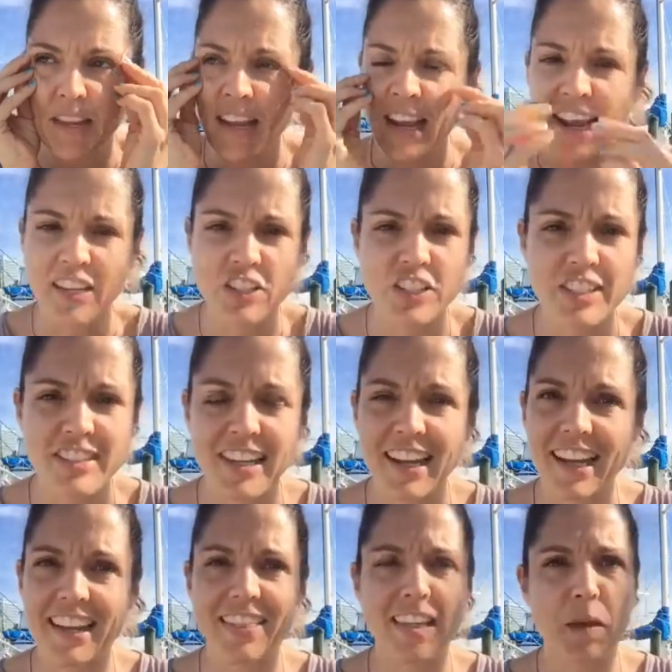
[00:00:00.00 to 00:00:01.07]
And she's
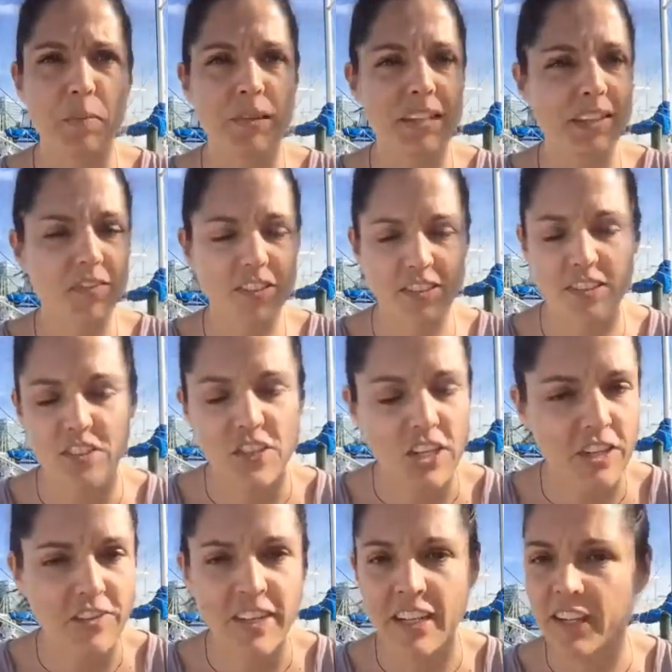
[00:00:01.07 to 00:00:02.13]
like, that belief isn't
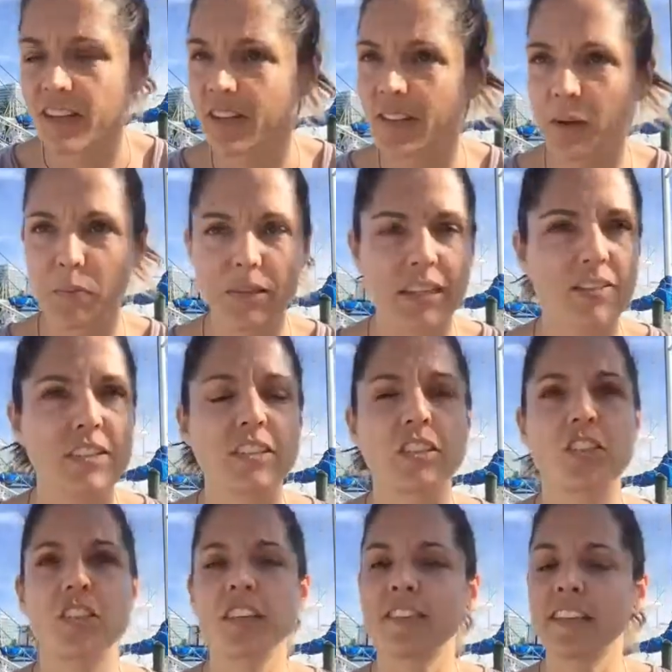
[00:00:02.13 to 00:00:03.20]
serving you. That belief isn't
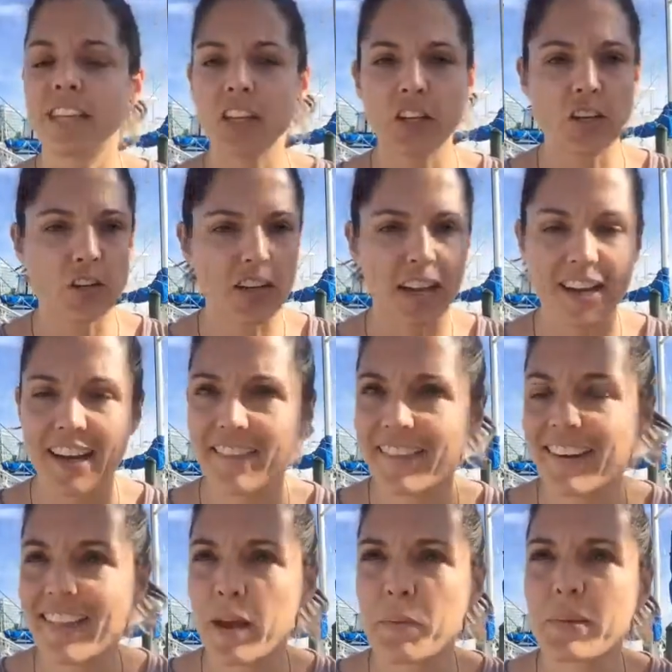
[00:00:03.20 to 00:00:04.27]
serving you. You got to get rid
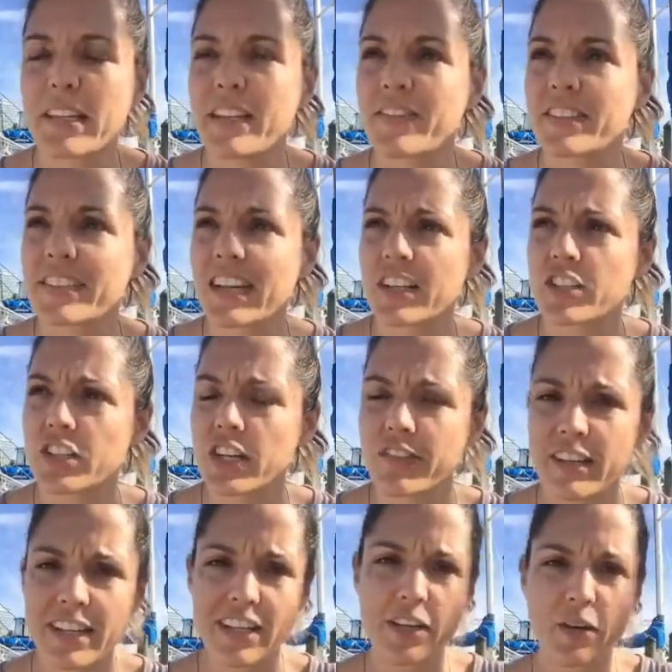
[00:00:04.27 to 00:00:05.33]
of that belief. It's not
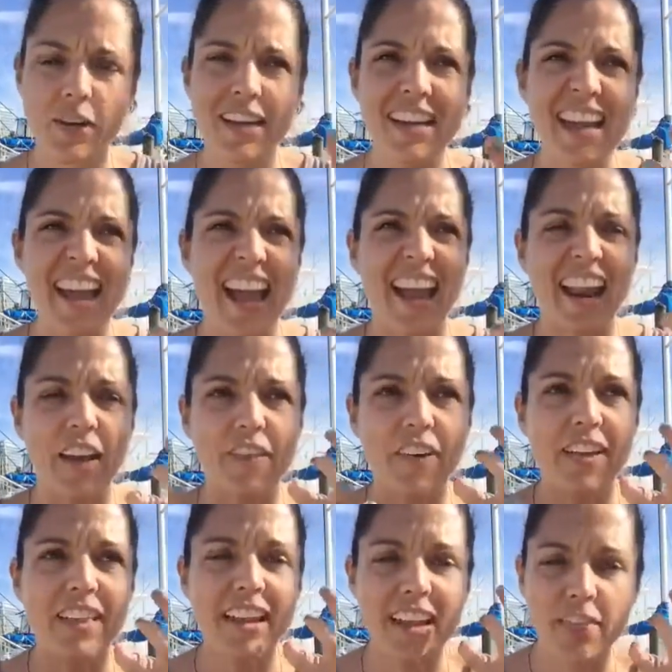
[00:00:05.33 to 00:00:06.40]
serving you. And I
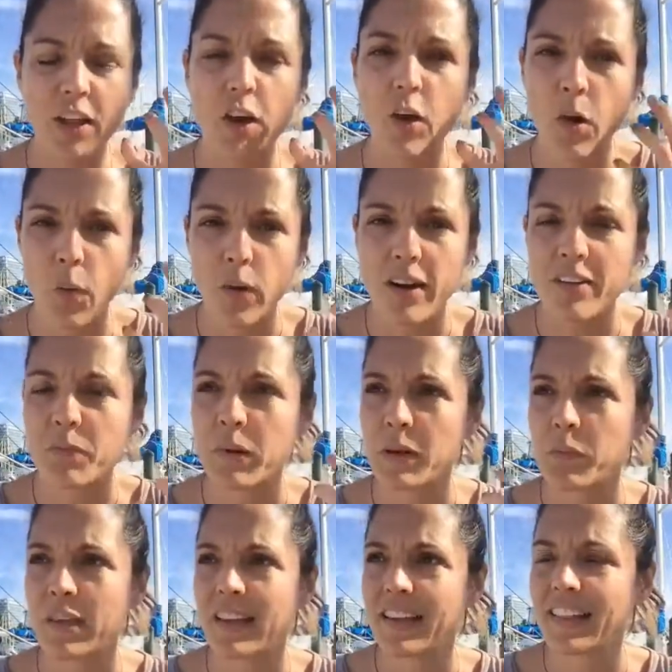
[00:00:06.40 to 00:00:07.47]
felt like at the core of my
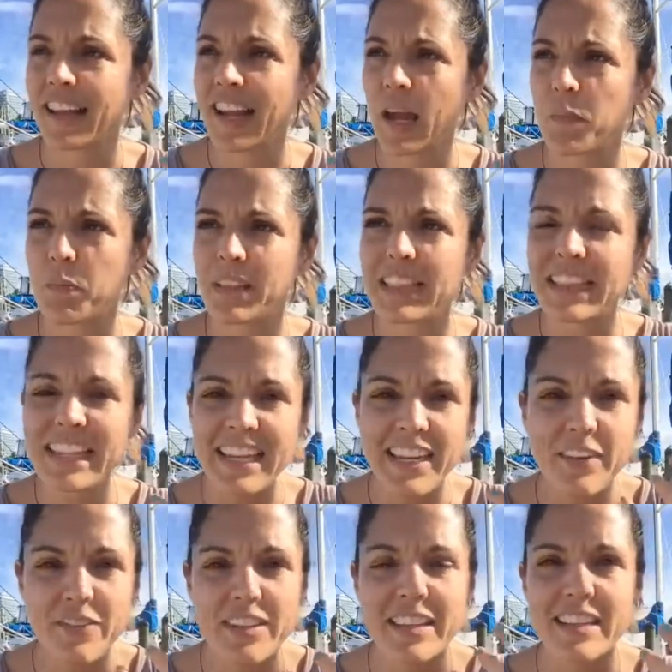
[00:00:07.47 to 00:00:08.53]
being, like I
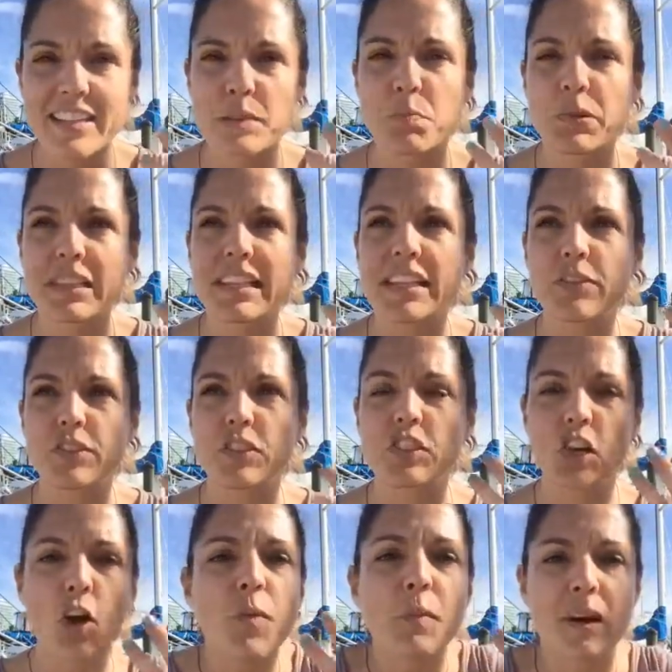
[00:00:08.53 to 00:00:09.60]
believed this belief
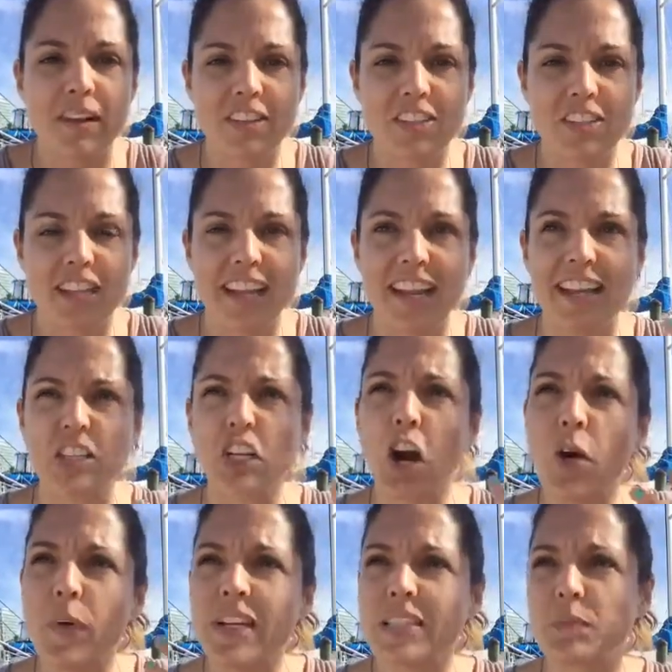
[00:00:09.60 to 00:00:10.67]
so much. Like it's
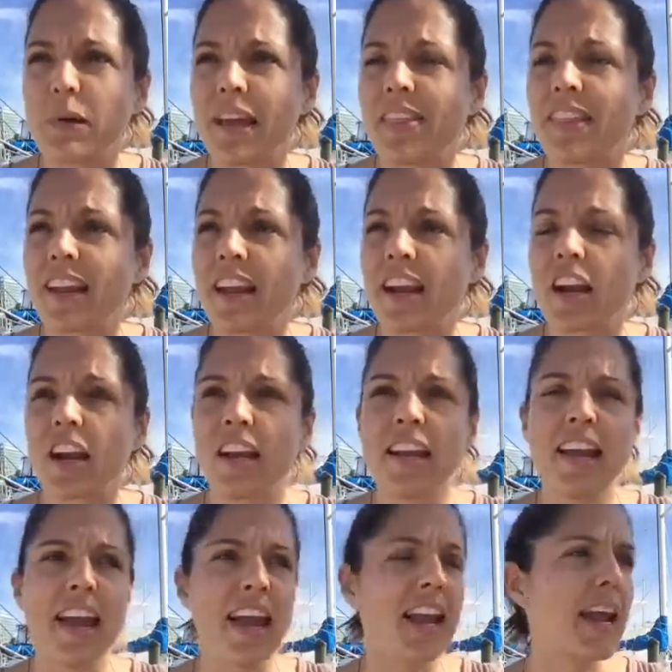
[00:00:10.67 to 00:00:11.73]
always been there
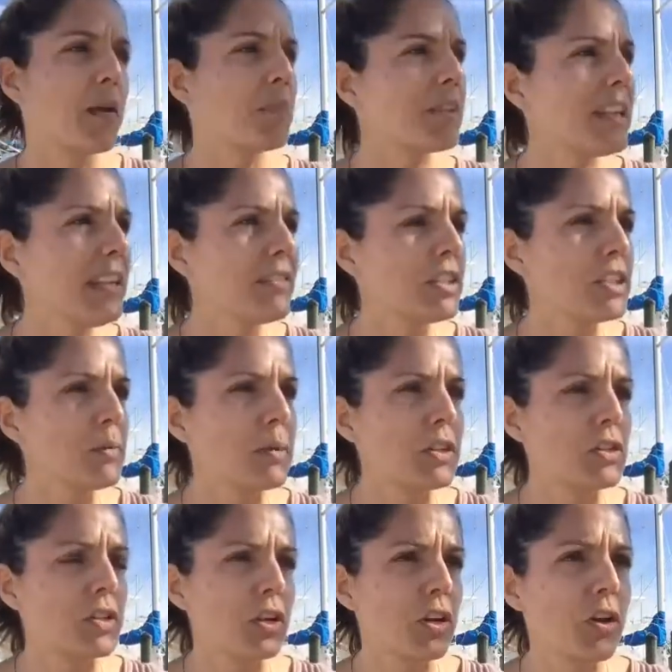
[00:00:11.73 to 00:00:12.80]
and I believed it to be
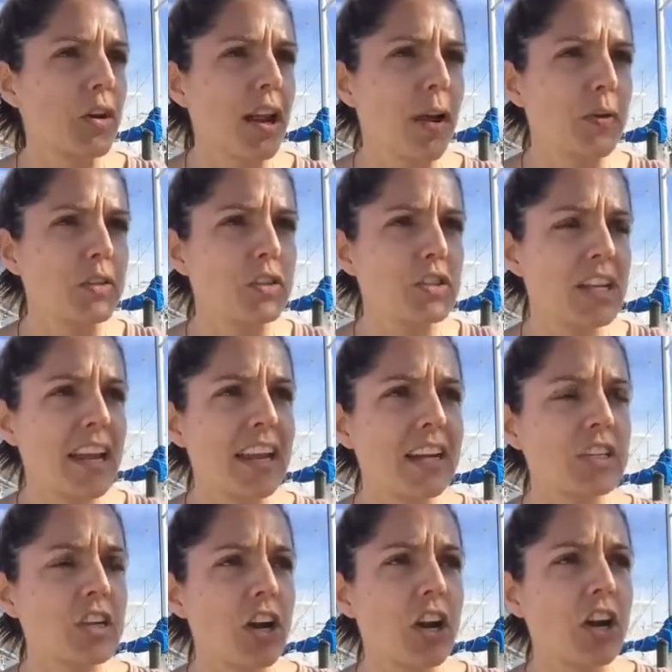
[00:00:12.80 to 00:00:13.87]
true. And I was saying
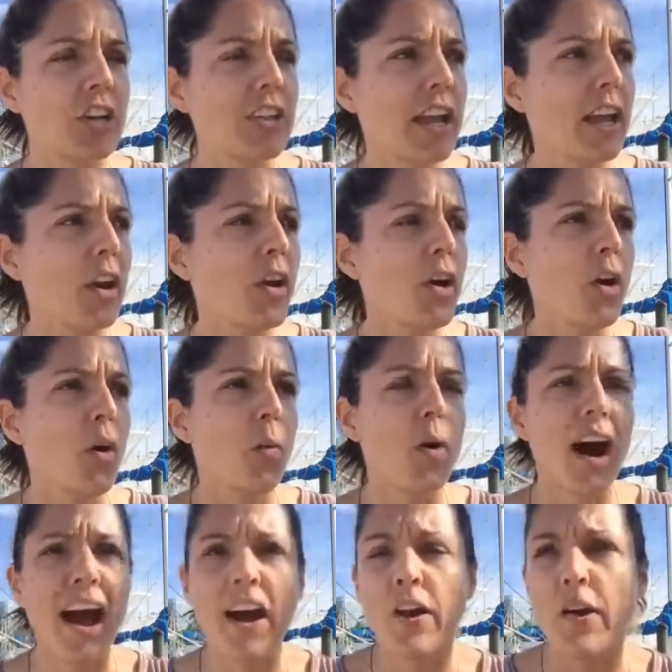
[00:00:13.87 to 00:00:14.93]
to her, like, well,
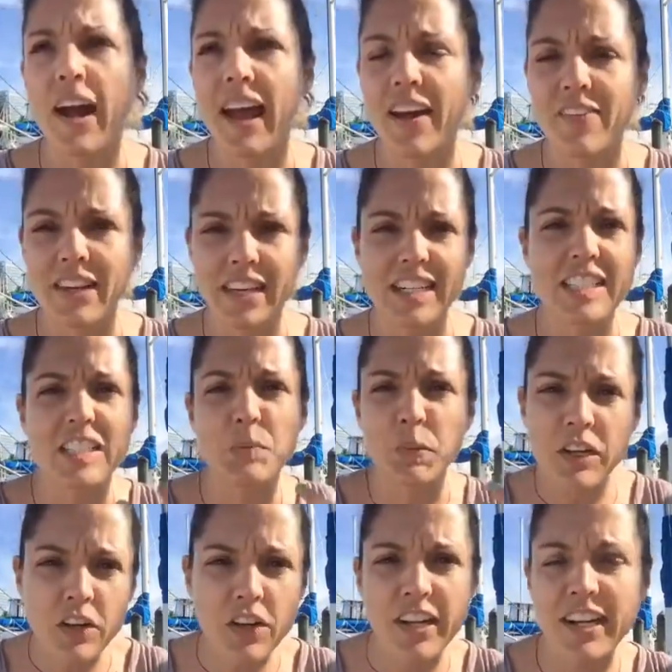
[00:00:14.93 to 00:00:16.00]
how do I have an
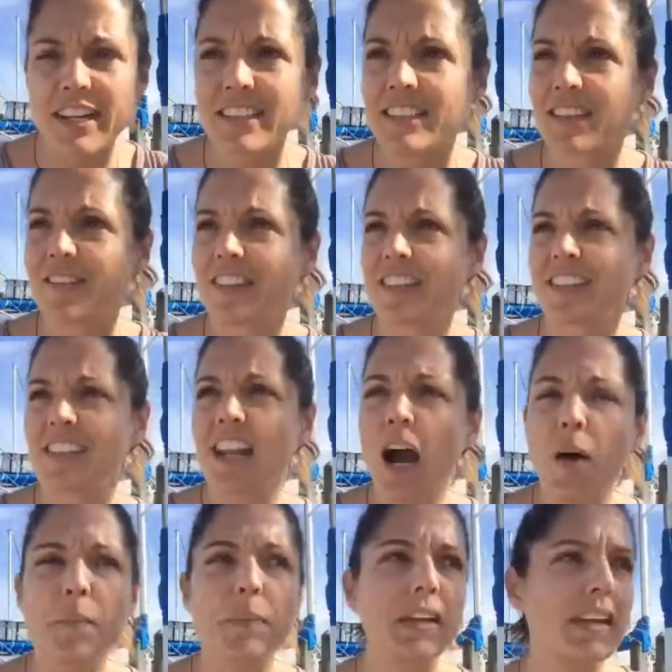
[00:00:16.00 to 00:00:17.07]
experience of this
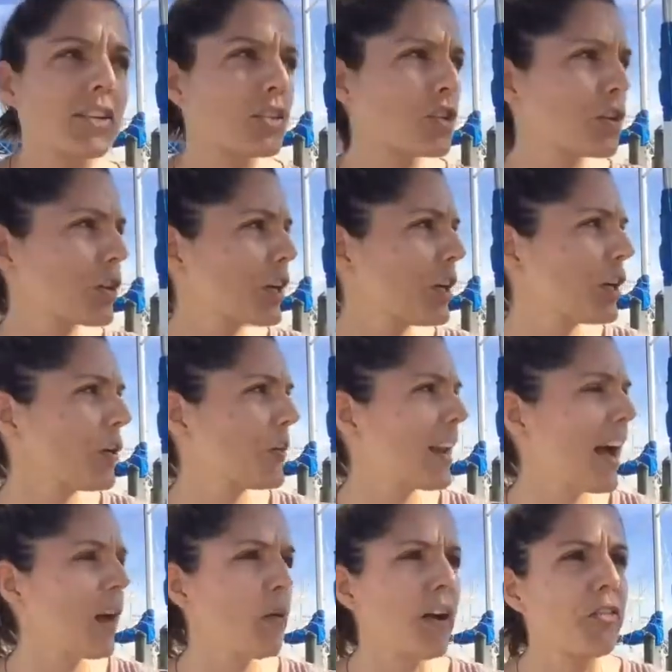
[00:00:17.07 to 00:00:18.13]
not being true? And
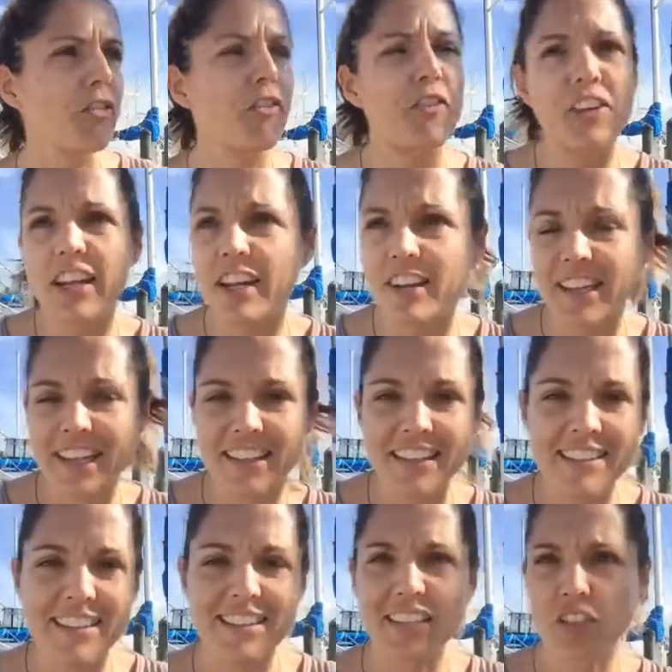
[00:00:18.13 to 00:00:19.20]
how do I feel like this
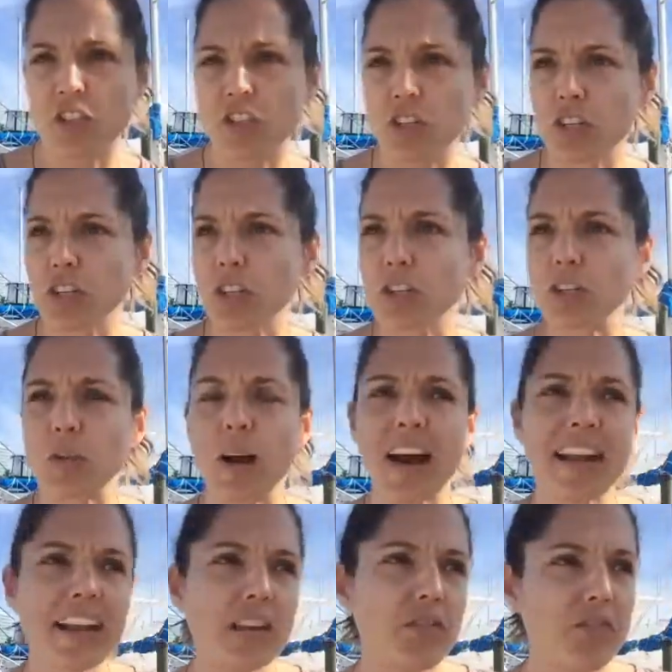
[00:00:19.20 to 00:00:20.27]
isn't true so I
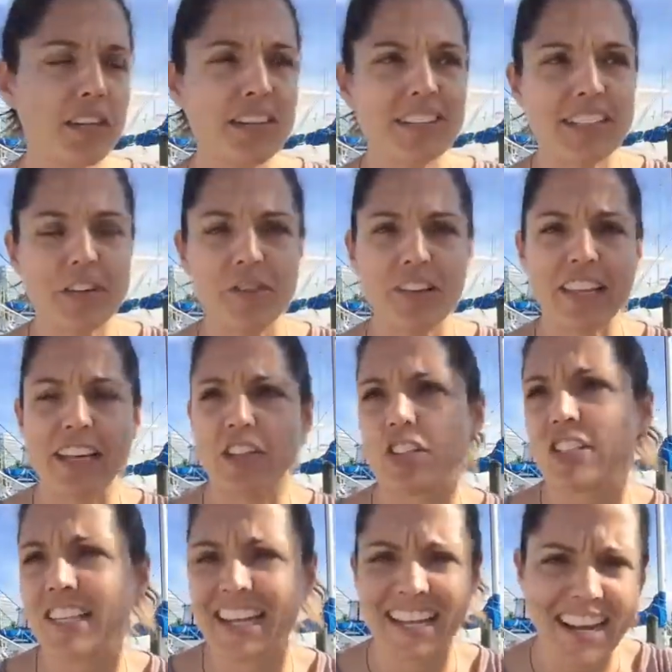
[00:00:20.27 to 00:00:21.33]
can feel differently? And
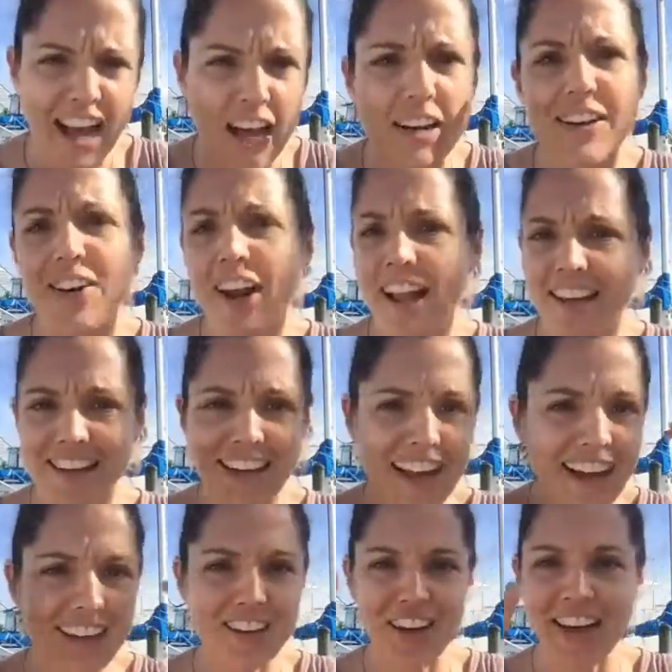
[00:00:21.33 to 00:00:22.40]
she's like, get out of your head, get out
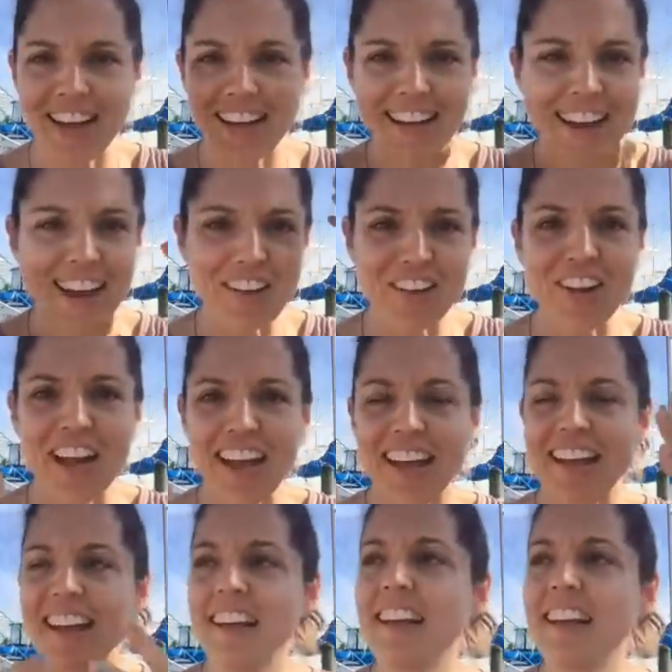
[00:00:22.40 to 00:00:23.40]
of your head, get out of your head.